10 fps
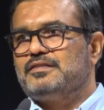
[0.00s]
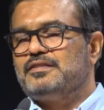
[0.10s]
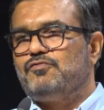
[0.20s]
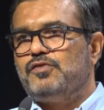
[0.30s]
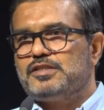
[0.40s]

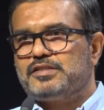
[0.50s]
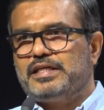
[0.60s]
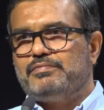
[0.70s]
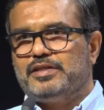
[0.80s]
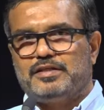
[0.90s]
The first
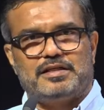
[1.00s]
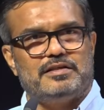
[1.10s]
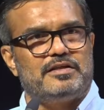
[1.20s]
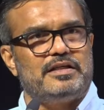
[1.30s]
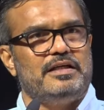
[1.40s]
time in the
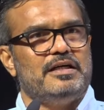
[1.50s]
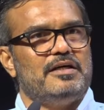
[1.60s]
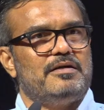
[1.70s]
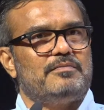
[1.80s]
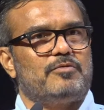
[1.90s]
country,
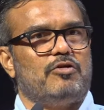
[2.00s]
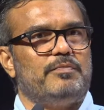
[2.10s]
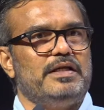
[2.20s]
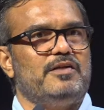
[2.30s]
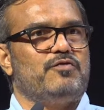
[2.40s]

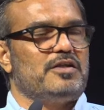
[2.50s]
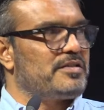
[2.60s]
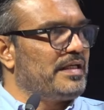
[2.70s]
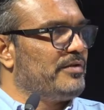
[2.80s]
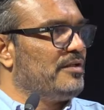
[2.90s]
probably the first
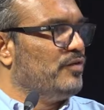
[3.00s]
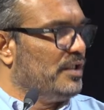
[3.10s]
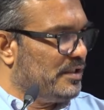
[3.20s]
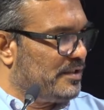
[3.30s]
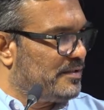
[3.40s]
time in the
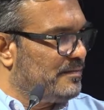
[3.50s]
world,